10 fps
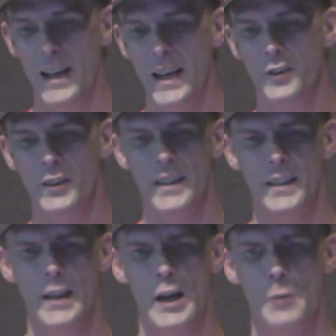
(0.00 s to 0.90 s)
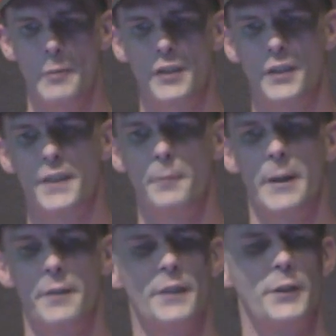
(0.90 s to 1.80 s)
actually uh, mentions in
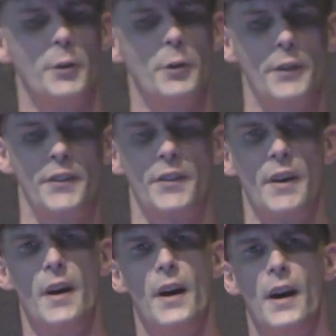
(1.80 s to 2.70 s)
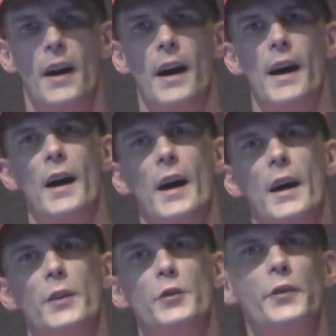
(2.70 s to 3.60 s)
one of his talks
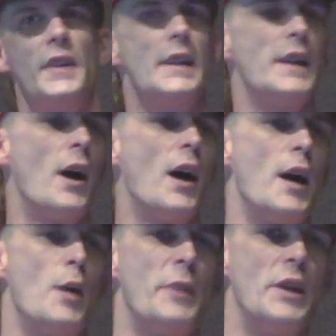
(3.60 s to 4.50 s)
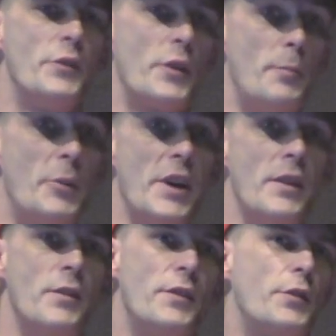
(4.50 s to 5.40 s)
uh, using the IRB
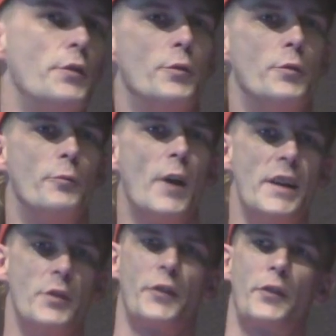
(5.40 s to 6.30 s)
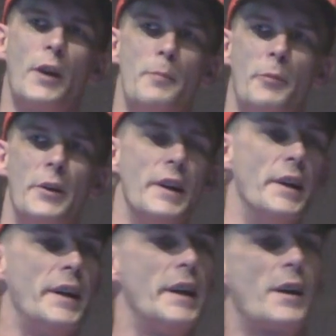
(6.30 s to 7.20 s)
interpreter to write your scraper in
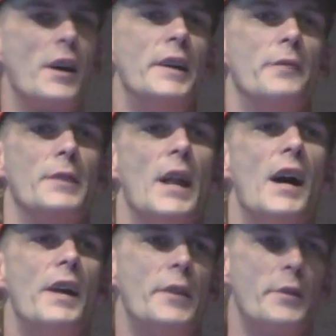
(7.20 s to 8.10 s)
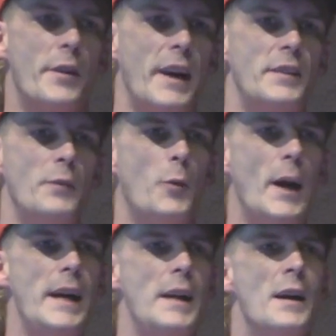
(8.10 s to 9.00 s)
a, in a kind of live interactive
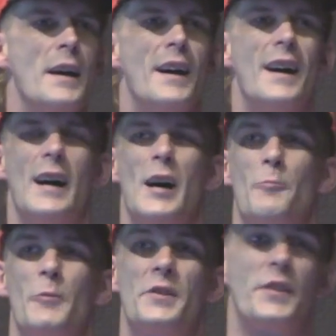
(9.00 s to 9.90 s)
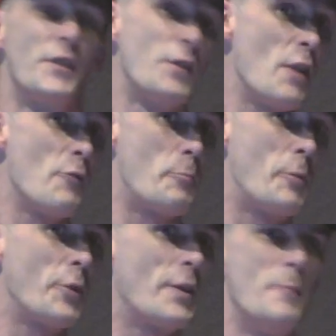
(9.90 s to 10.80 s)
way. Um, which as a Java
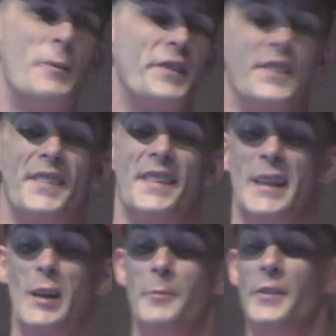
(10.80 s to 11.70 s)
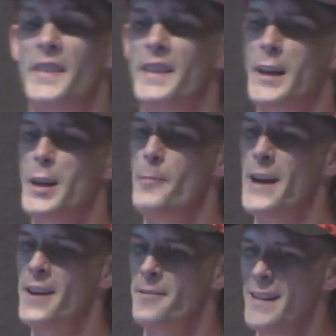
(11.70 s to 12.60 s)
programmer isn't something I'm used to thinking
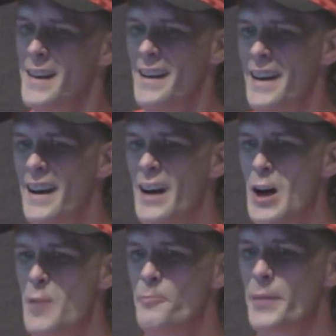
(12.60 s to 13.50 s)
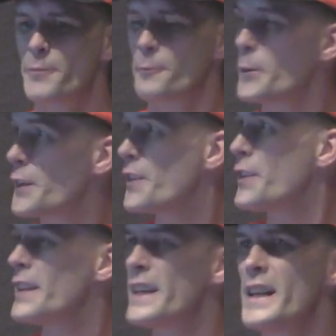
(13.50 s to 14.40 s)
about, um, but it would
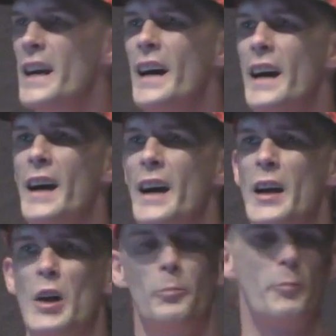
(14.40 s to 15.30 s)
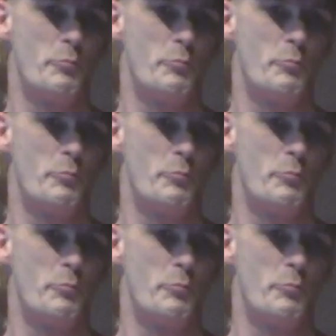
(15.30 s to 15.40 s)
certainly uh, help